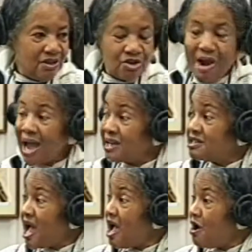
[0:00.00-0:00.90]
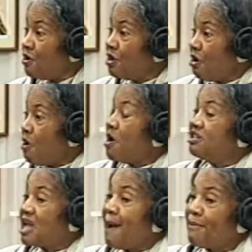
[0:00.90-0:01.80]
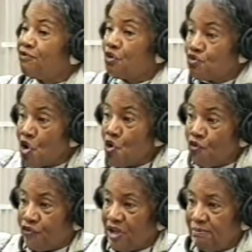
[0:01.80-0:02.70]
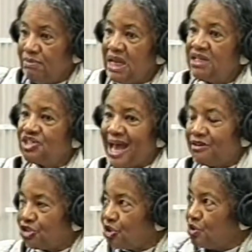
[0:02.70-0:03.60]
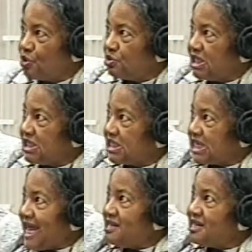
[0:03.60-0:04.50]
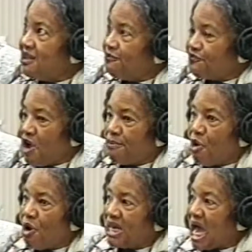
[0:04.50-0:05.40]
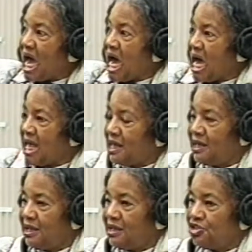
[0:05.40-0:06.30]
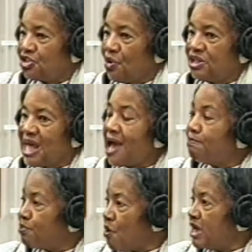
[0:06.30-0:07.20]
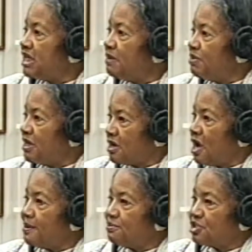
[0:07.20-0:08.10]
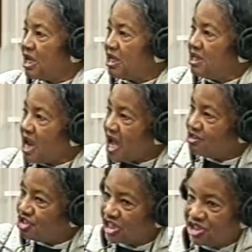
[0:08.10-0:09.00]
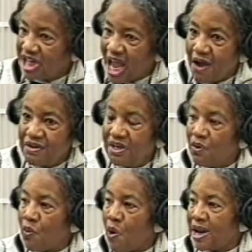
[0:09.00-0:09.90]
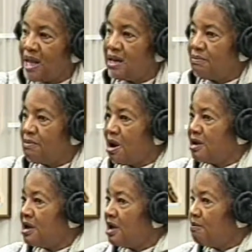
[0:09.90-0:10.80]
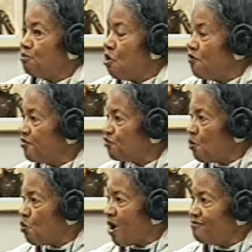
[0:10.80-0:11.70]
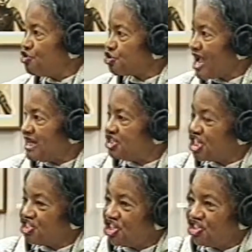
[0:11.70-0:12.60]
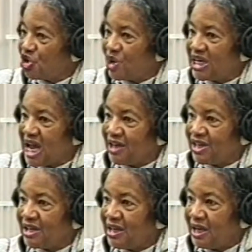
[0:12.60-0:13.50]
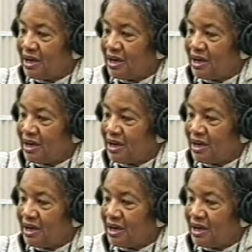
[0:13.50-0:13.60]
The crocodile on top of a roof means that too, descended from on high. And so at that point, he becomes not just down in the water and the mud, moving from one transition to another,